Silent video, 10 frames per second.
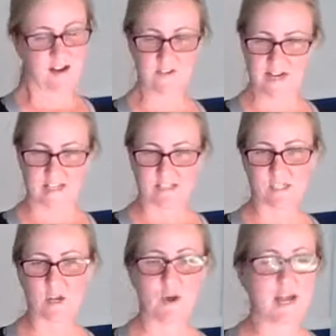All right,
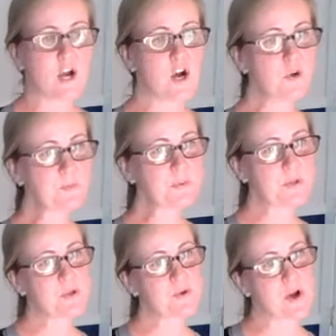so I hope
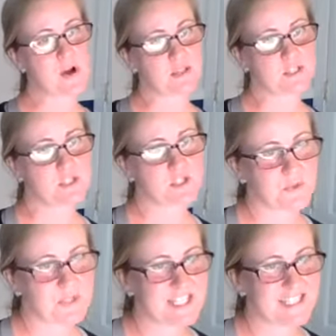you all
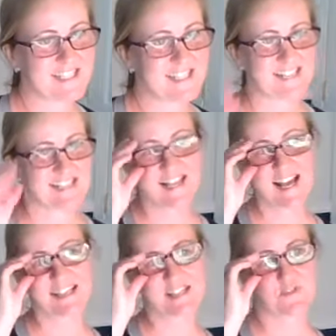enjoyed today's
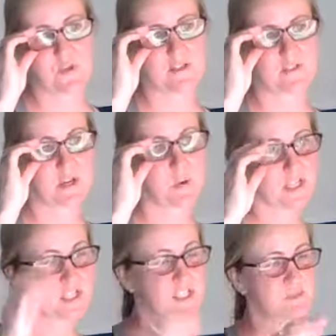class. If you have any
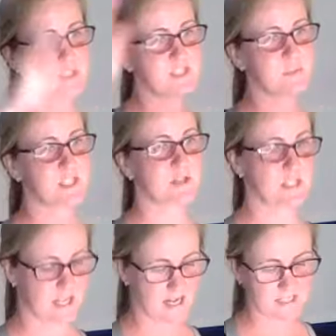questions, please reach
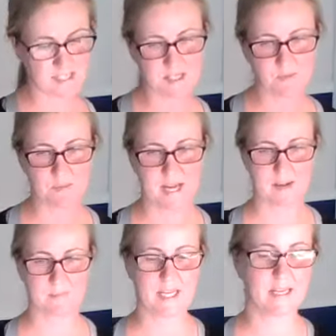out to AIT. We'd be
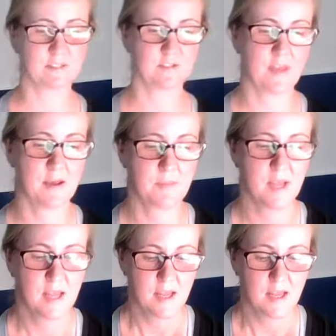happy to answer them.